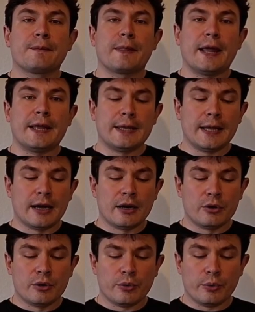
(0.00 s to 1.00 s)
and
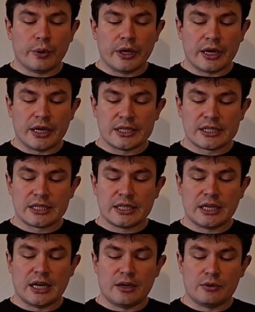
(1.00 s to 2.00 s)
now we ask
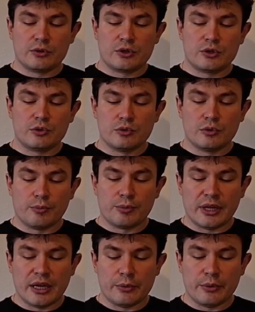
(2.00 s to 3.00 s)
how to
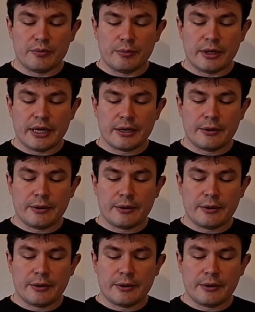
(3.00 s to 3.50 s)
play with black.